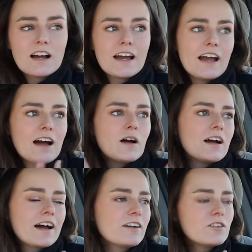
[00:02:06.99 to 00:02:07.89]
I,
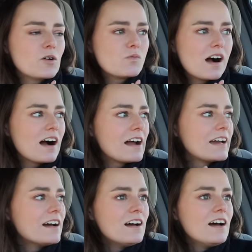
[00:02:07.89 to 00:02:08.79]
I don't know why.